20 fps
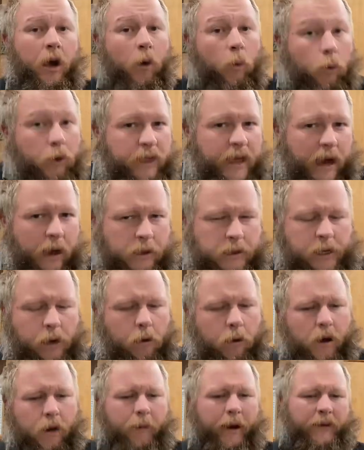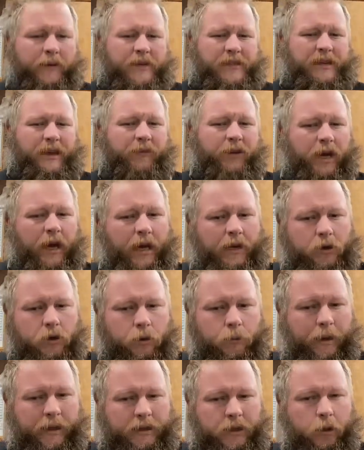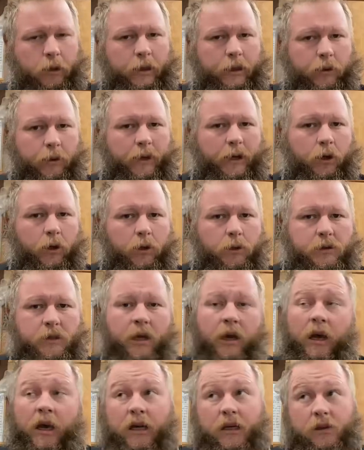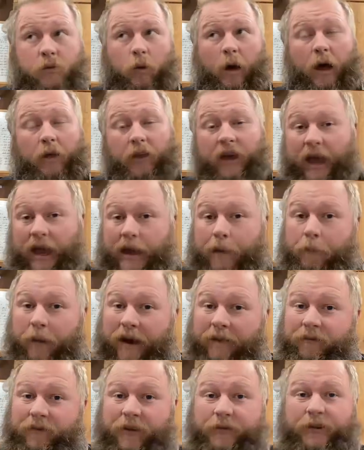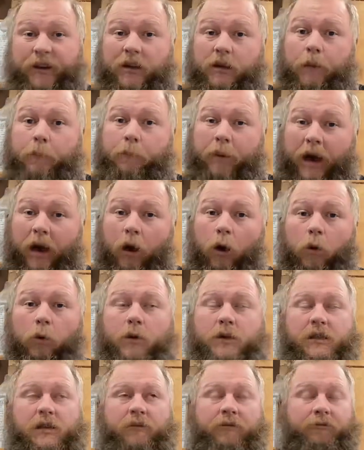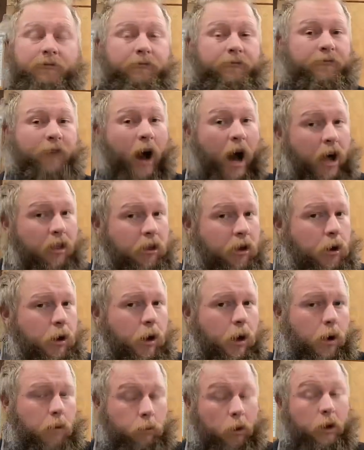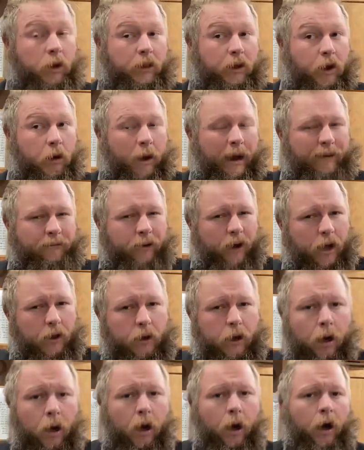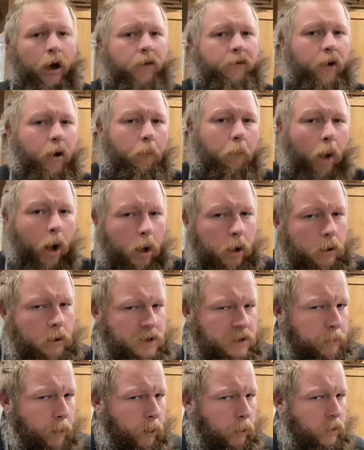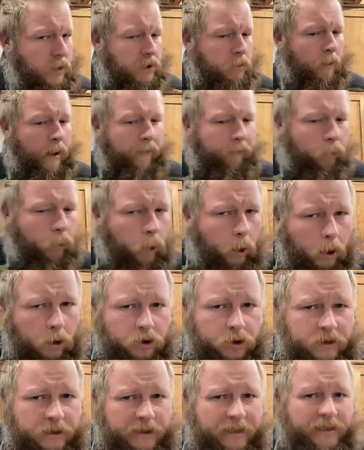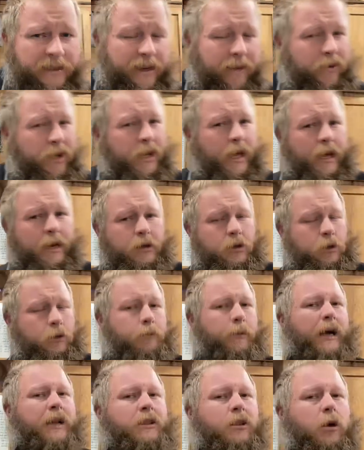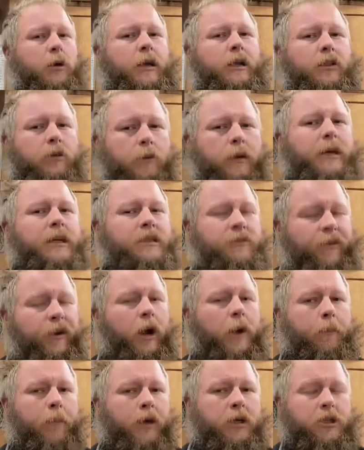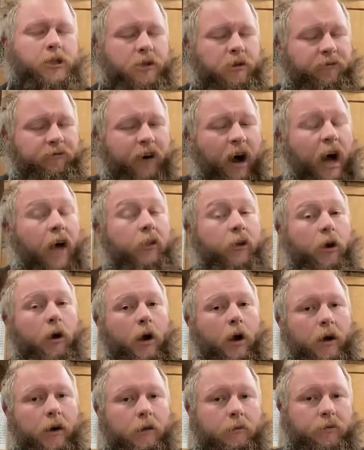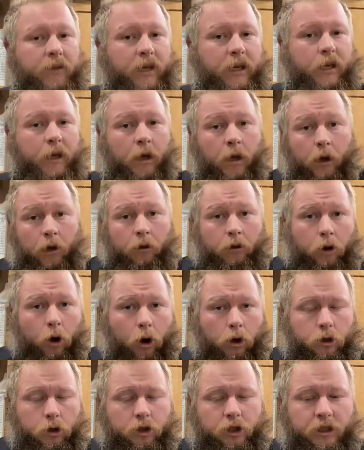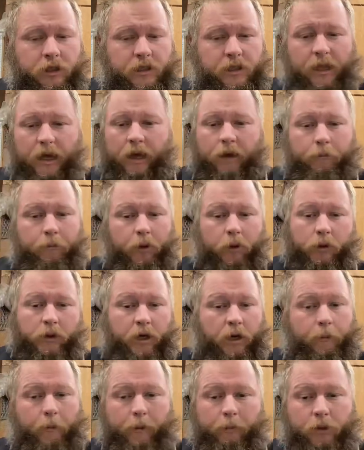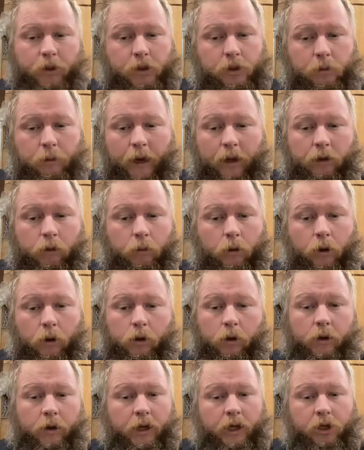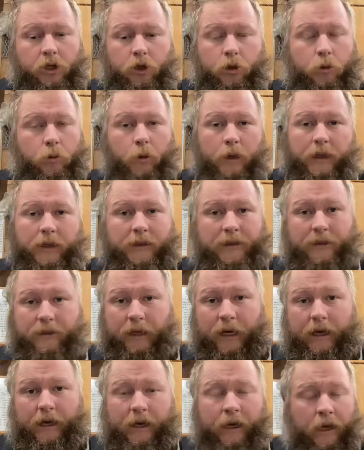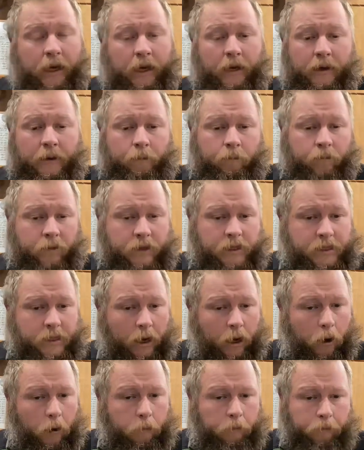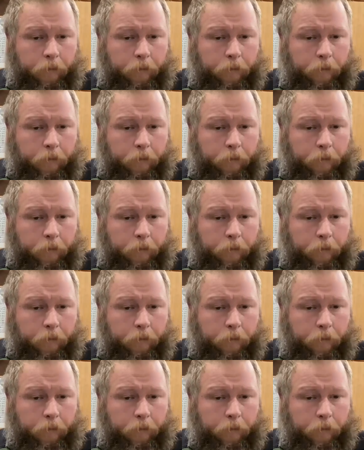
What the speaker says: without talking about the 7.92 by 33 Kurz. Because while the 8x50 Lebel was the father, really the grandfather, of our modern smokeless rifle cartridge, the 7.92 by 33 is very much the father of the cartridges that military members throughout the world are issued with today. So